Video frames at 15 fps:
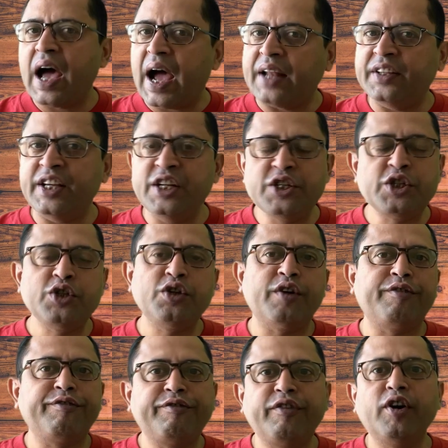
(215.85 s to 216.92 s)
at the Institute
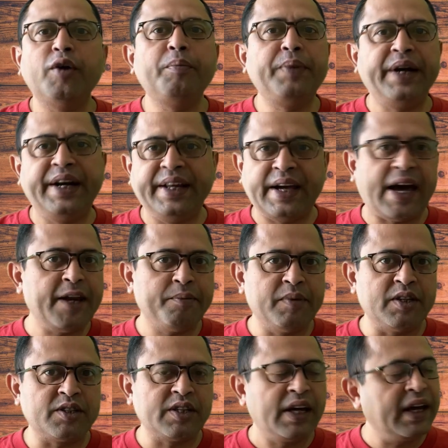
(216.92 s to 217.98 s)
of Fur Breeding
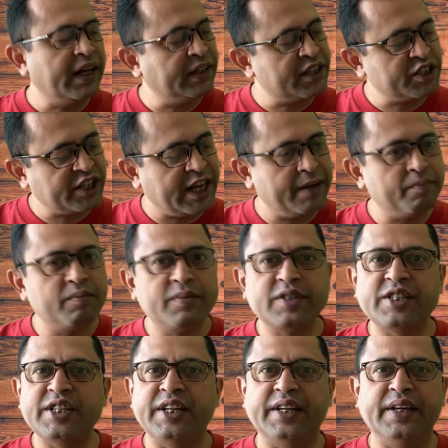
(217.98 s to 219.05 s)
Animals in the same
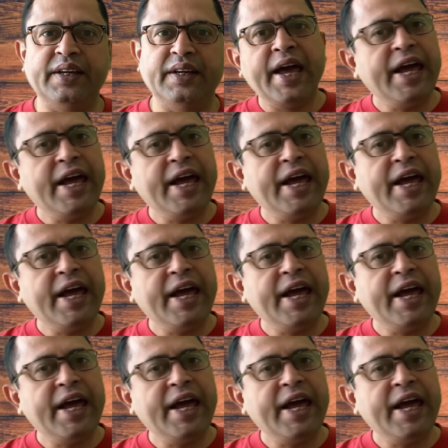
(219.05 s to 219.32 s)
city.